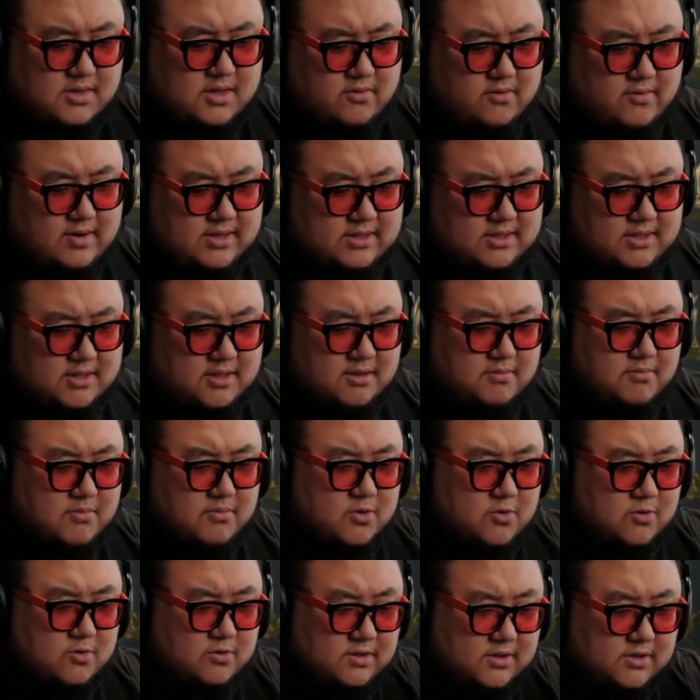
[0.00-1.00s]
the rest of the
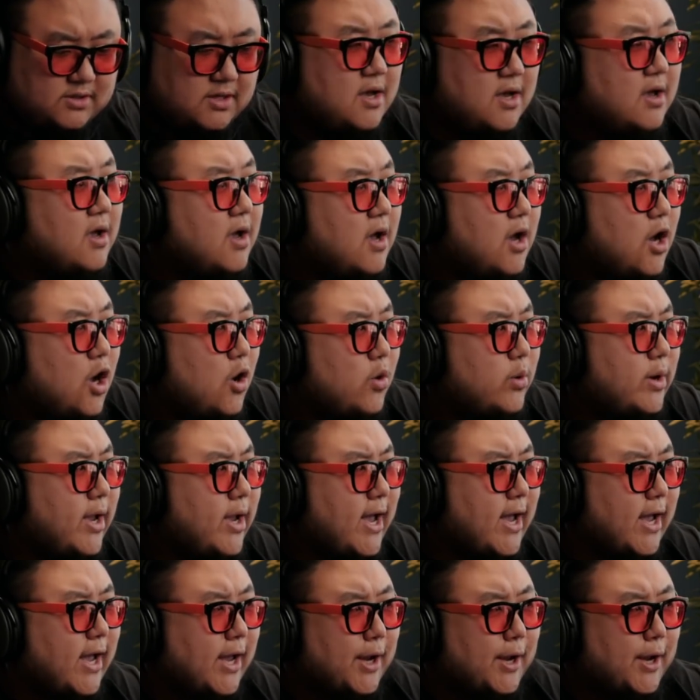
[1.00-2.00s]
moos.
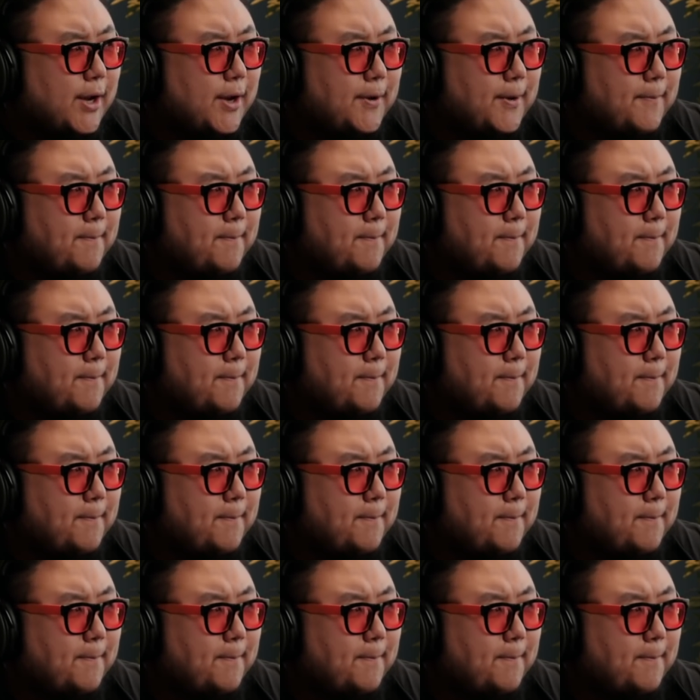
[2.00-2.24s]
Okay.